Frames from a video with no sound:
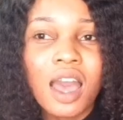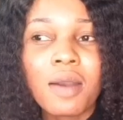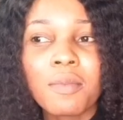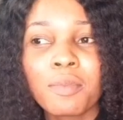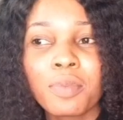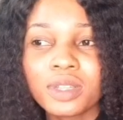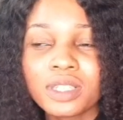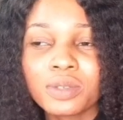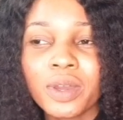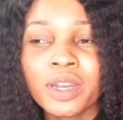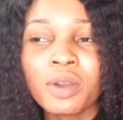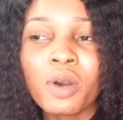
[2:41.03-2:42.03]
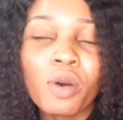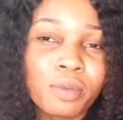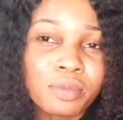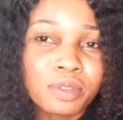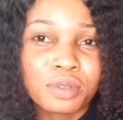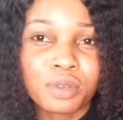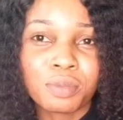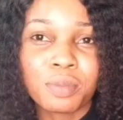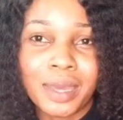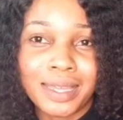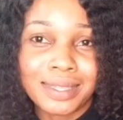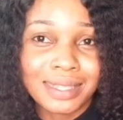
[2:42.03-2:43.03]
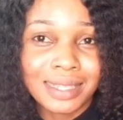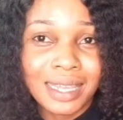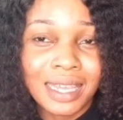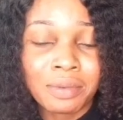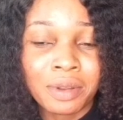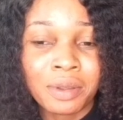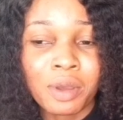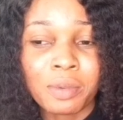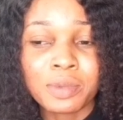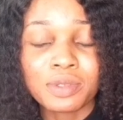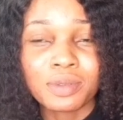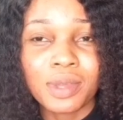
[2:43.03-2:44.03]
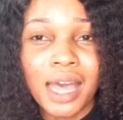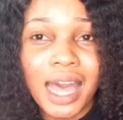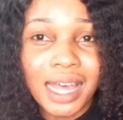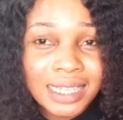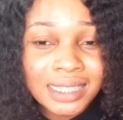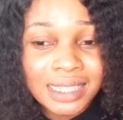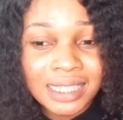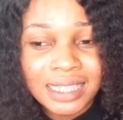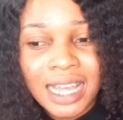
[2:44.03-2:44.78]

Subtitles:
But when it comes to my skin, when it comes to acne,